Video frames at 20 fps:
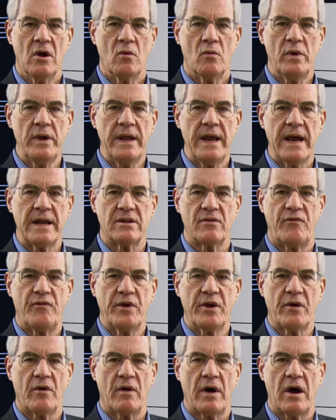We had to
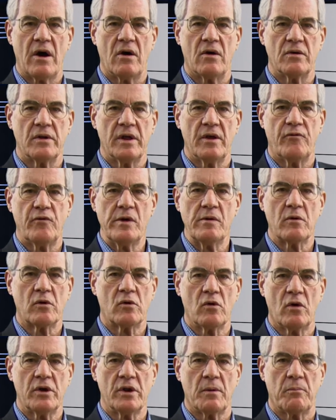figure out if we were
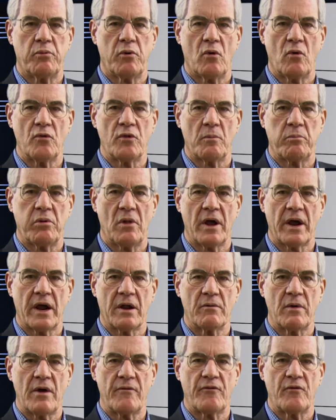going to pull the plug
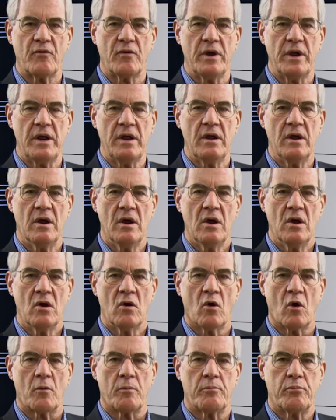on Referee
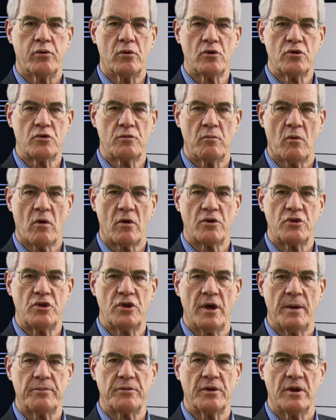or push more
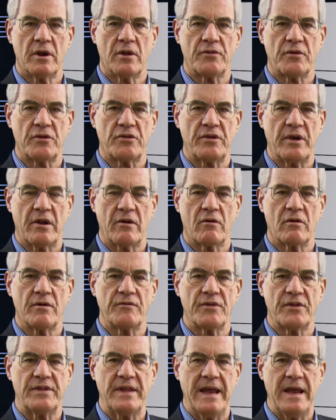chips into the center of
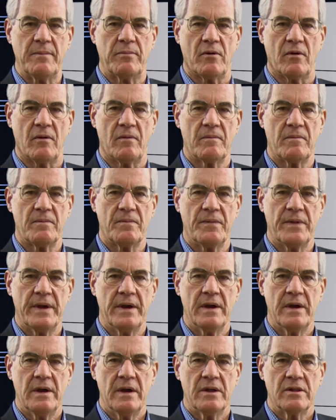the table.
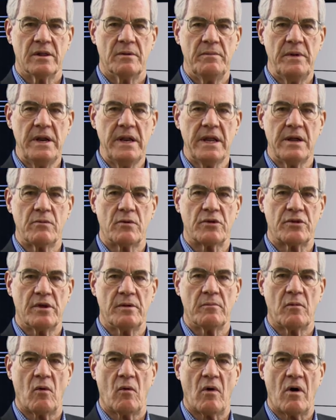The meeting was
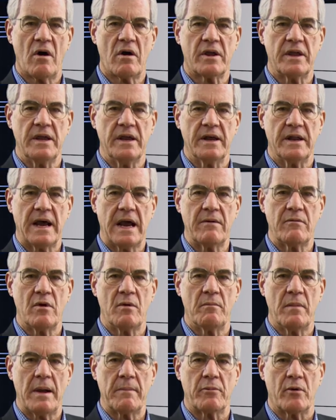in Milwaukee, and I
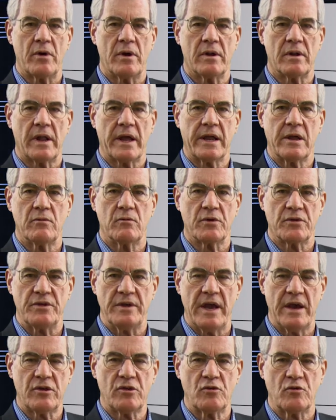remember it like it was
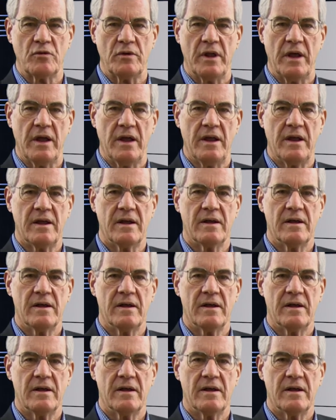yesterday.